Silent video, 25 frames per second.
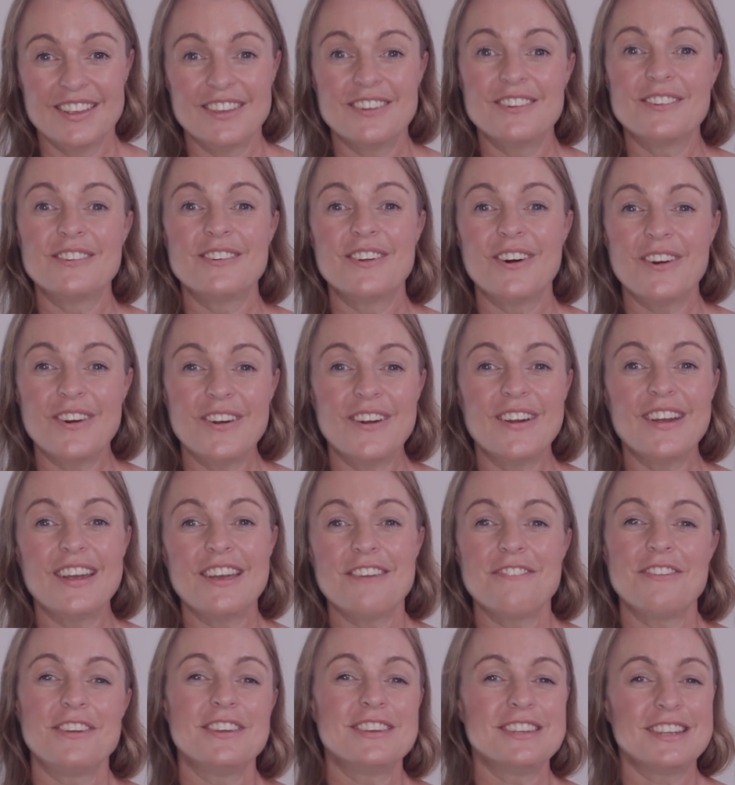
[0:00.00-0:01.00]
You'll know
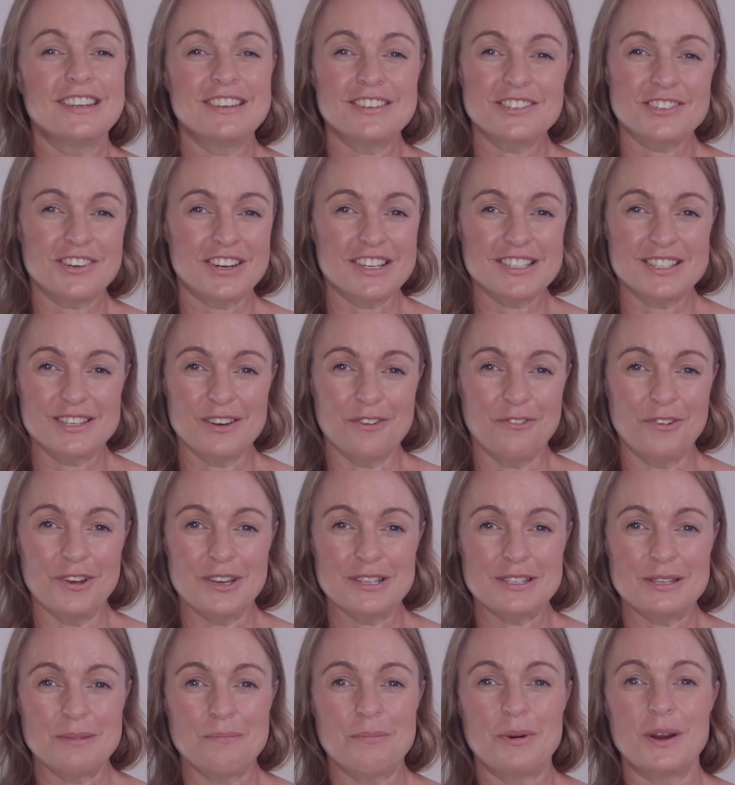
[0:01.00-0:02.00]
if you didn't trust your
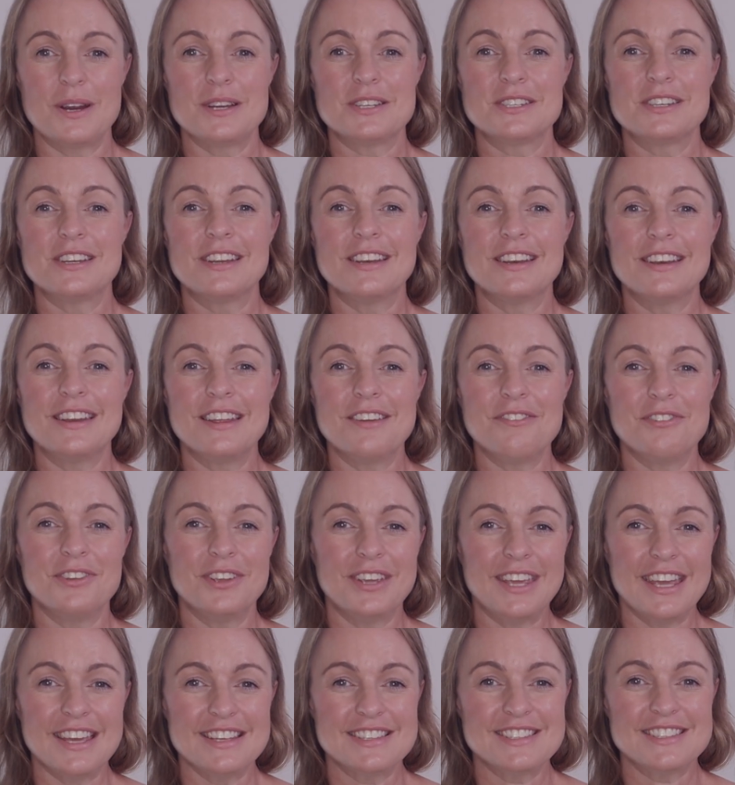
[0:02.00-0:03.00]
first impression, if
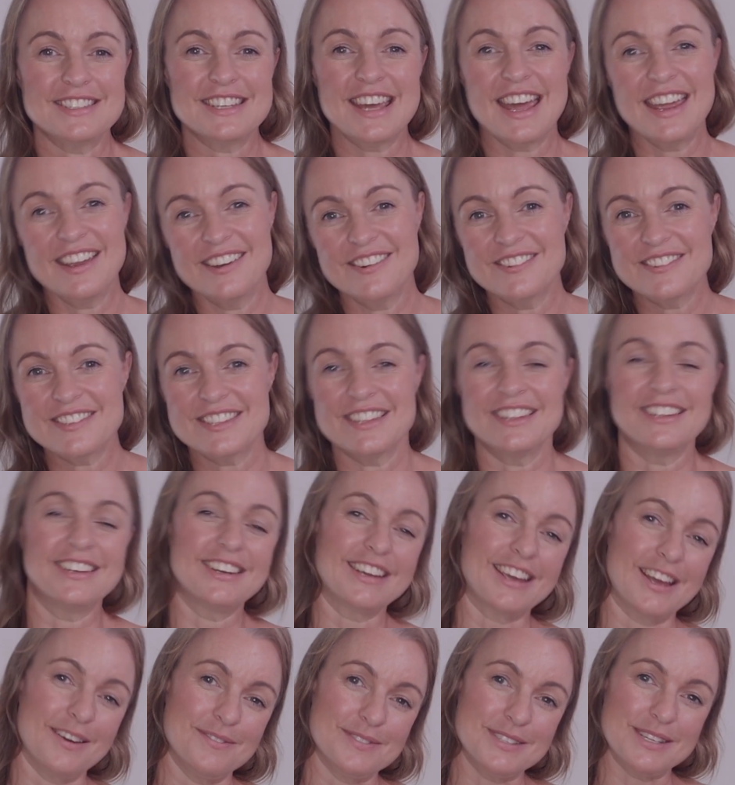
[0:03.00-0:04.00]
you guess tails and then
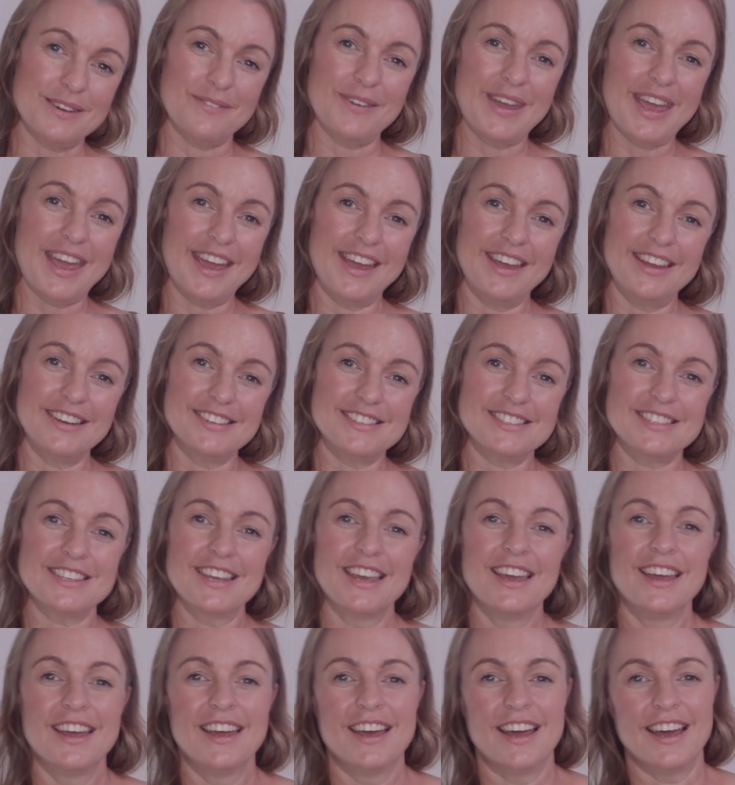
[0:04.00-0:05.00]
it comes up heads,
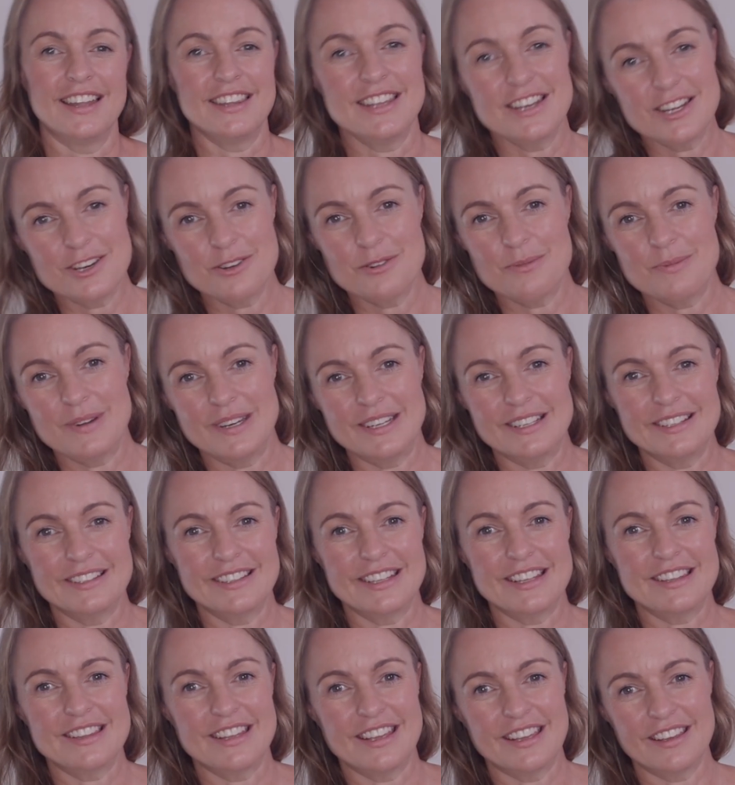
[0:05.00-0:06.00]
and then you
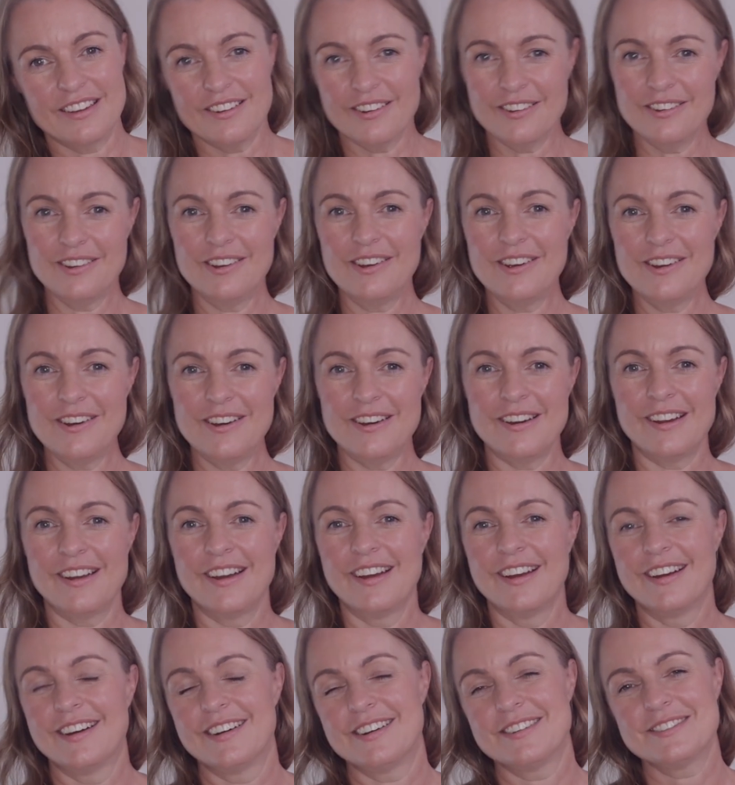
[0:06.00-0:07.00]
immediately think, oh no,
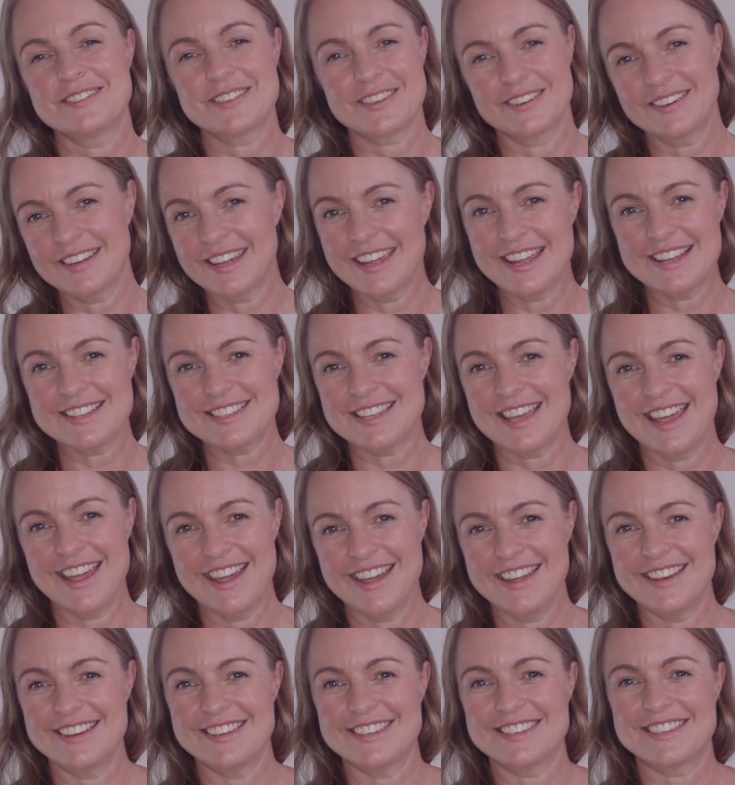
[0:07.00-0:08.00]
I was going to guess
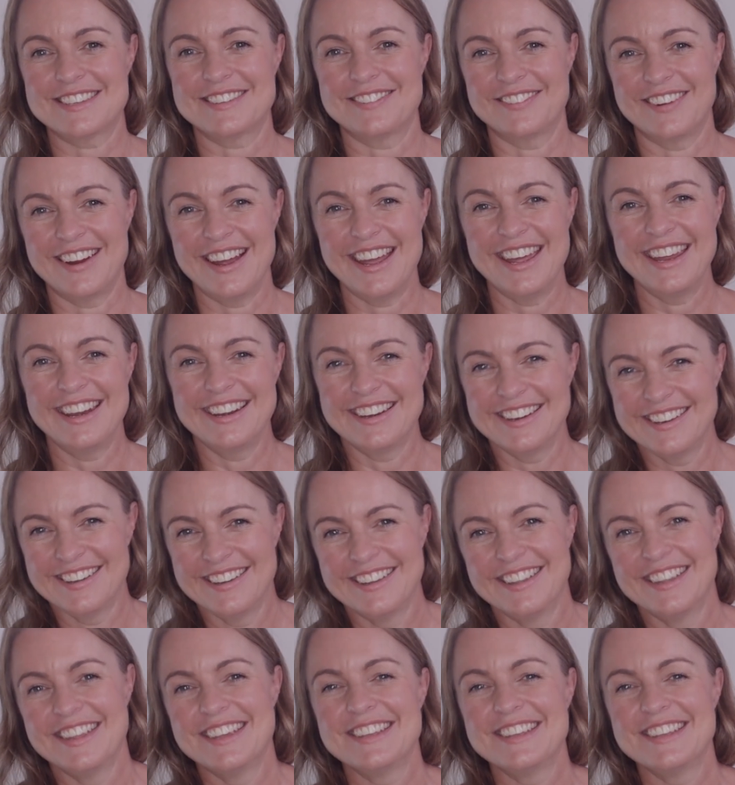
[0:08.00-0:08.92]
heads, right?